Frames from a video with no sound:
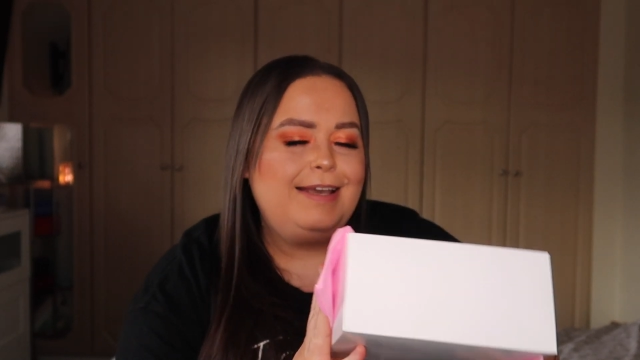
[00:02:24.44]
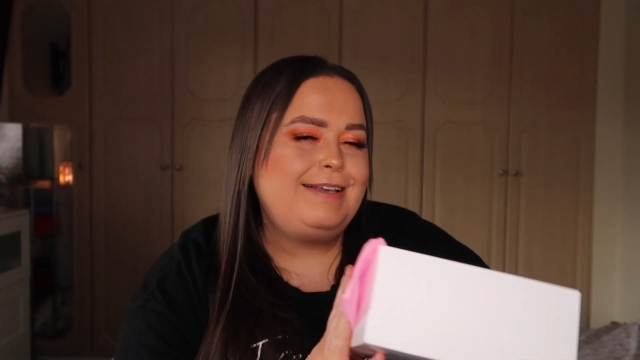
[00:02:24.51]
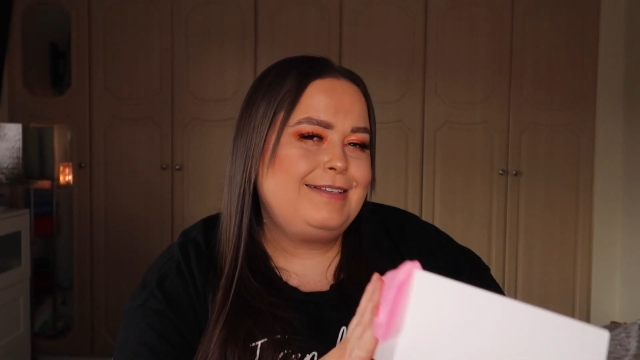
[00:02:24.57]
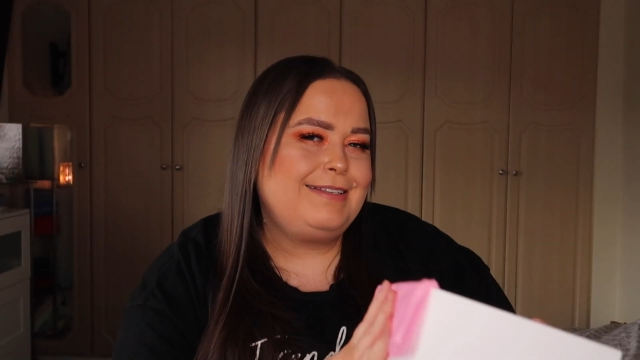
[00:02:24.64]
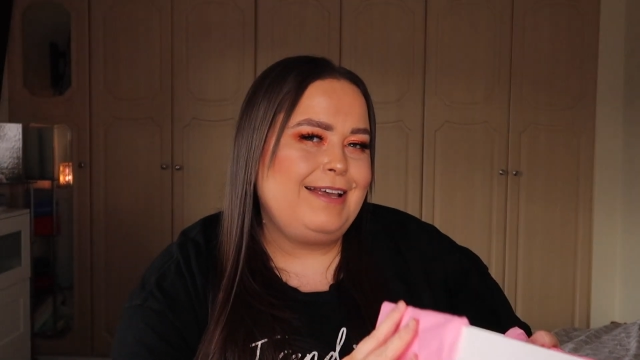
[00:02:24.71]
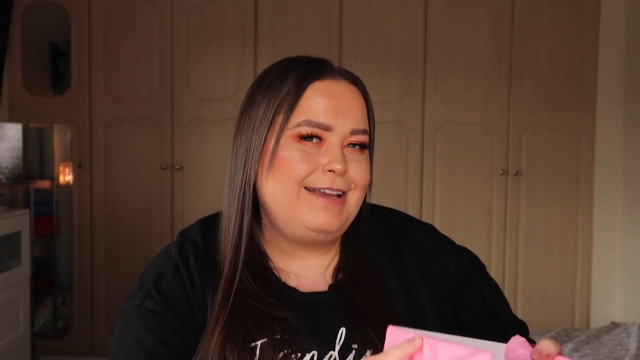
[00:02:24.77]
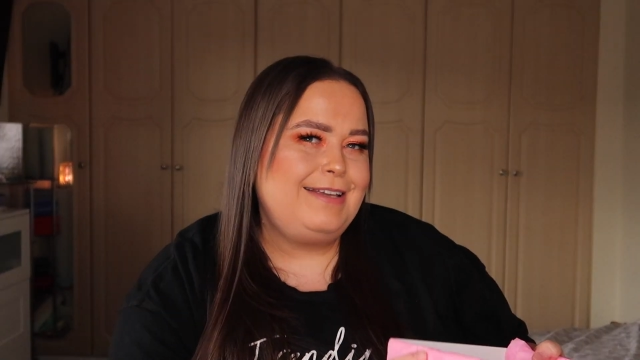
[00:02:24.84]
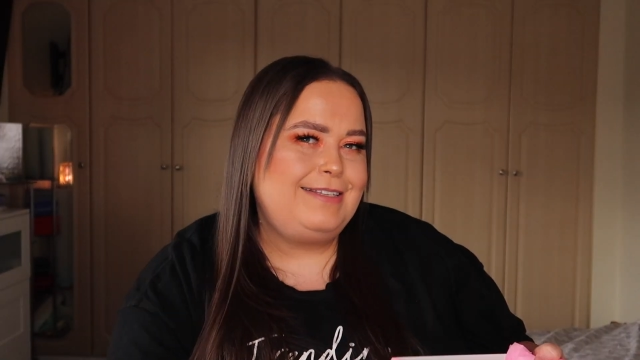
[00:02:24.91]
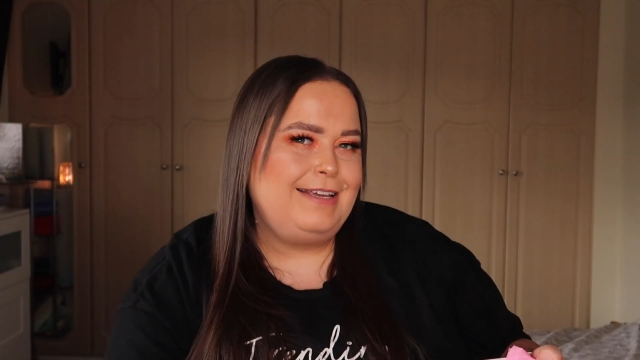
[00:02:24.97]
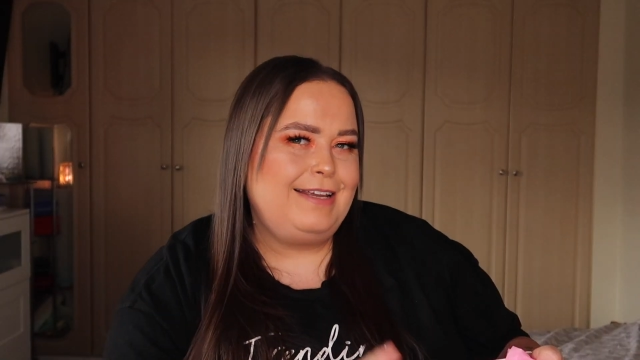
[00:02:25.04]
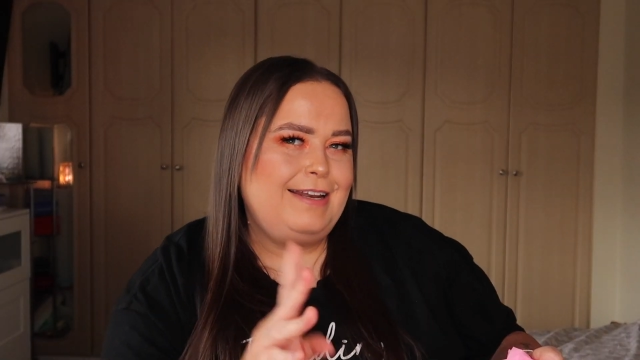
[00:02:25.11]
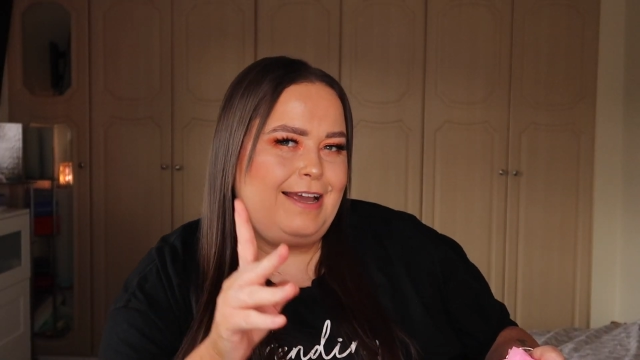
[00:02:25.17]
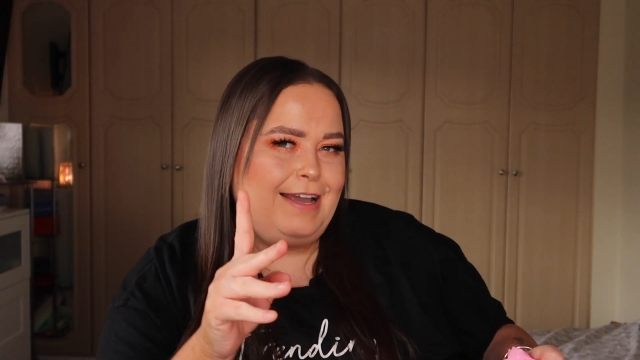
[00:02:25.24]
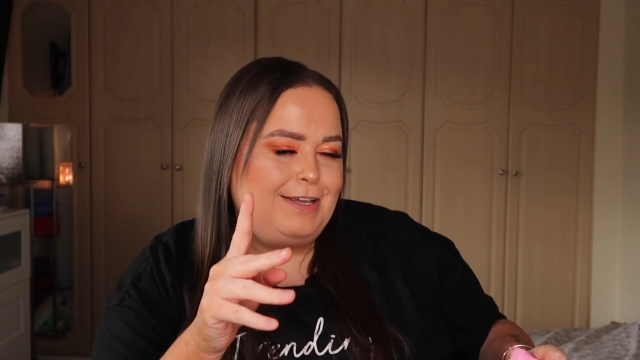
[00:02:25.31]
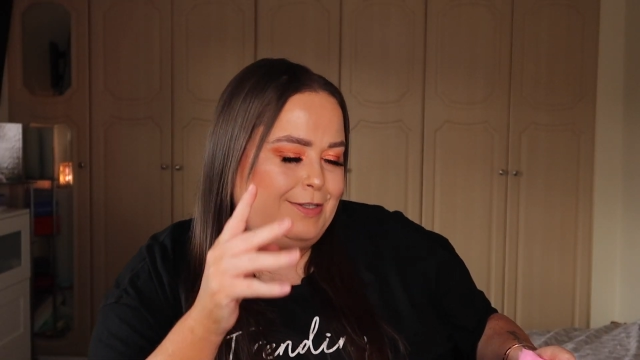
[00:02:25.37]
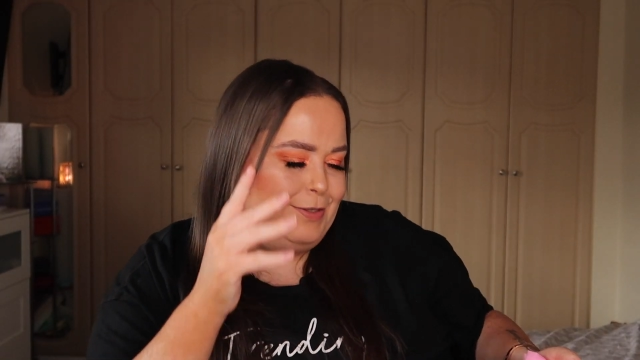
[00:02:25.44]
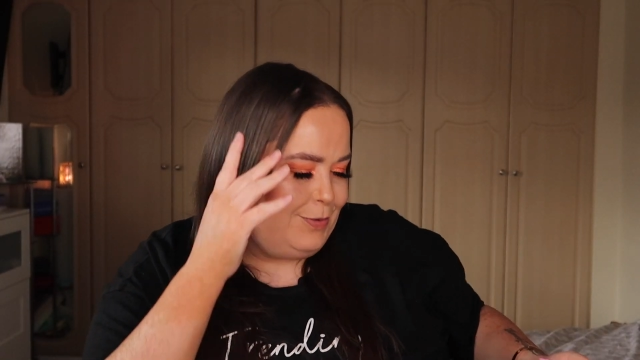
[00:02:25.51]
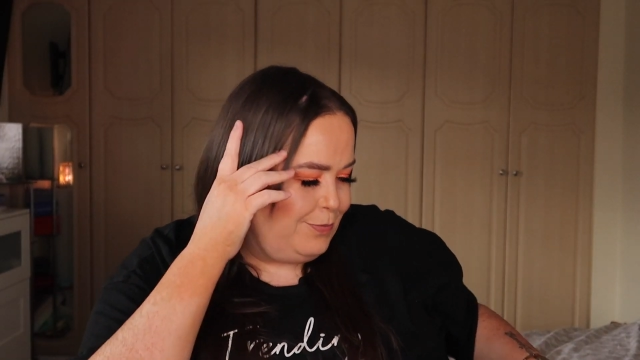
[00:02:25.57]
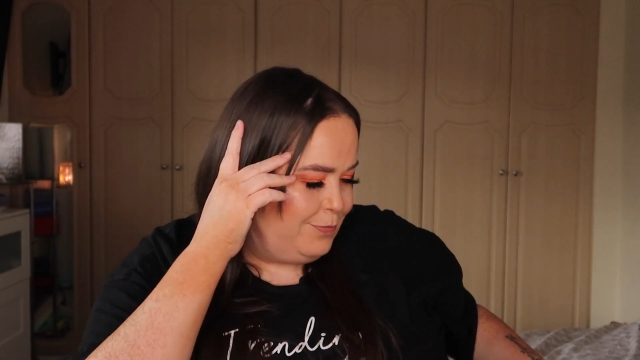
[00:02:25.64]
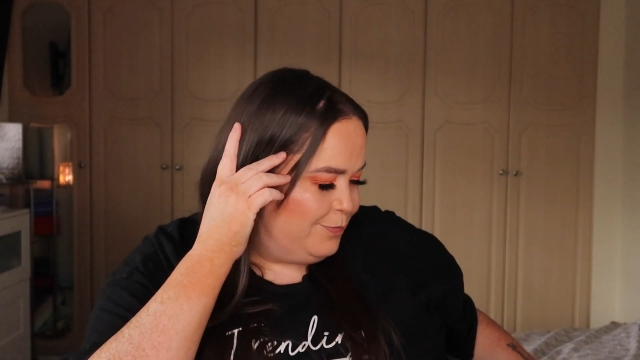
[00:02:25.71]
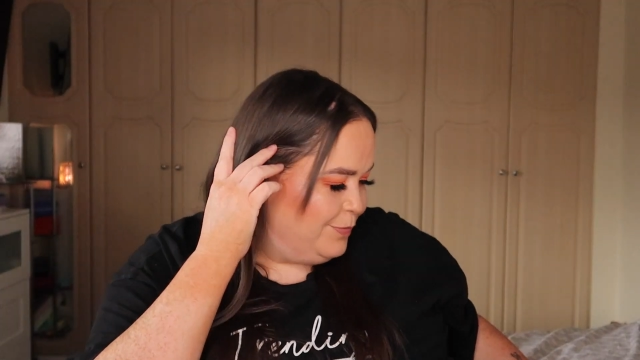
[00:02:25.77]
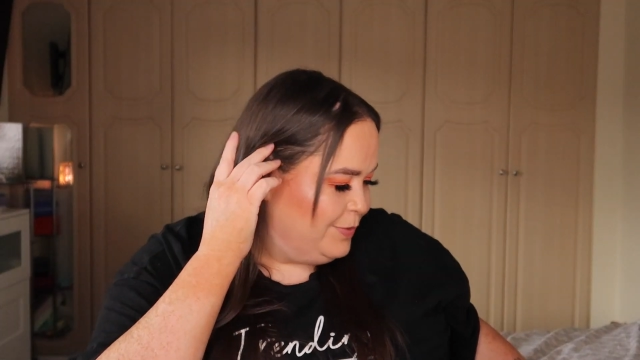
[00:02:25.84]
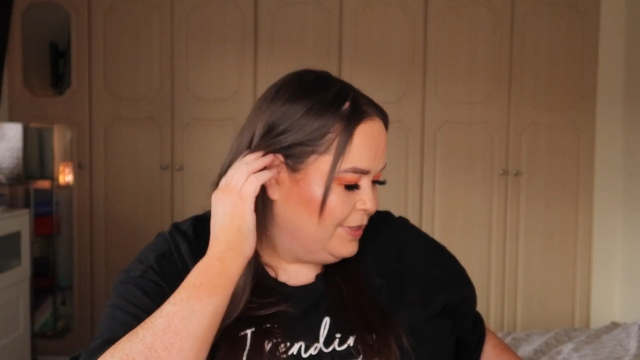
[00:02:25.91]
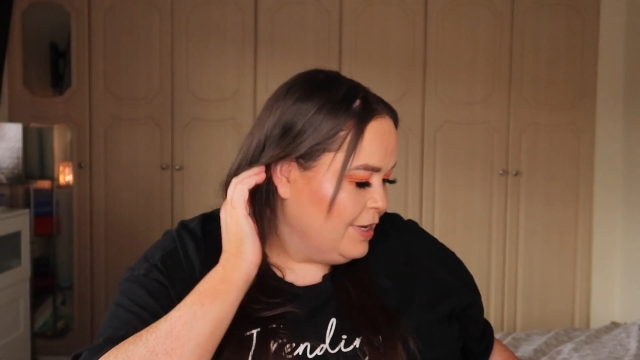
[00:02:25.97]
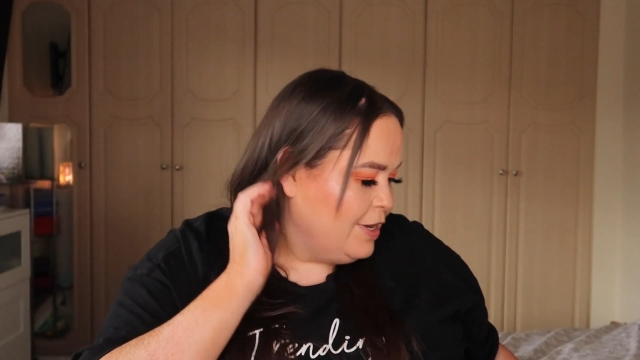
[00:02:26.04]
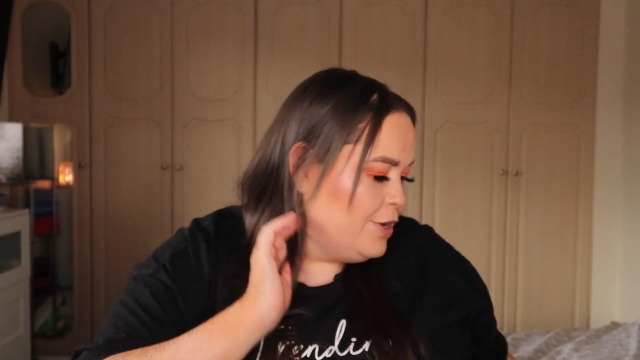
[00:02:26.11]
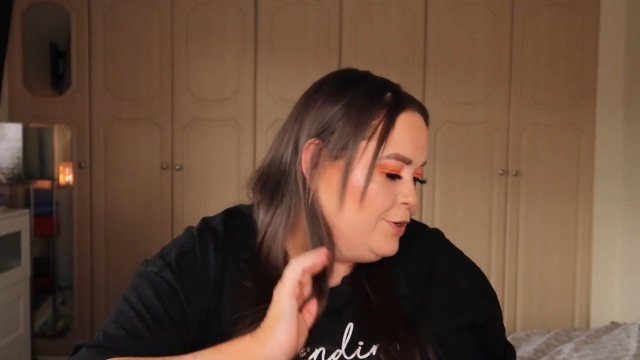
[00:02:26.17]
exciting items.